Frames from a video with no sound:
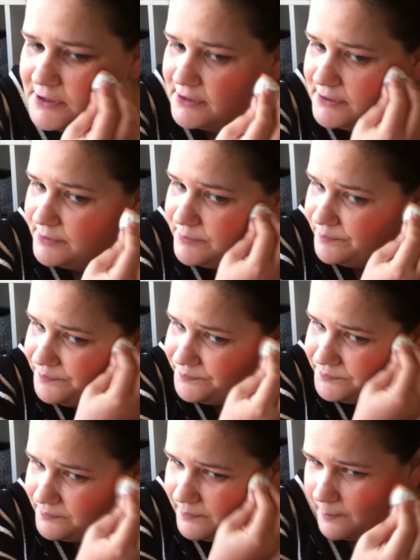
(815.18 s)

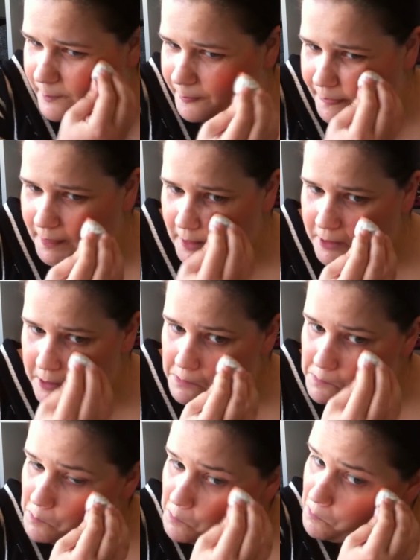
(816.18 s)

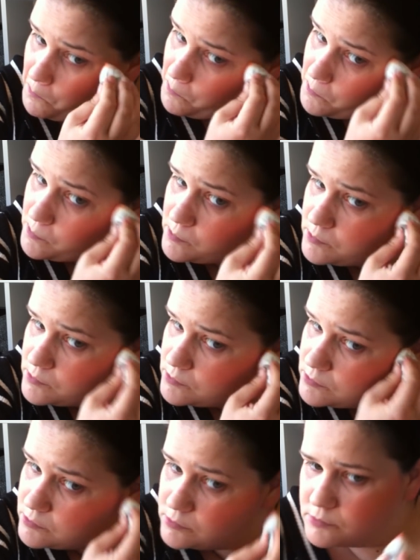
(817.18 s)

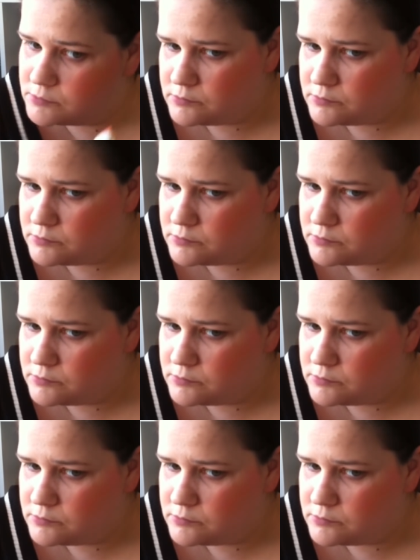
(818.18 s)
[no speech]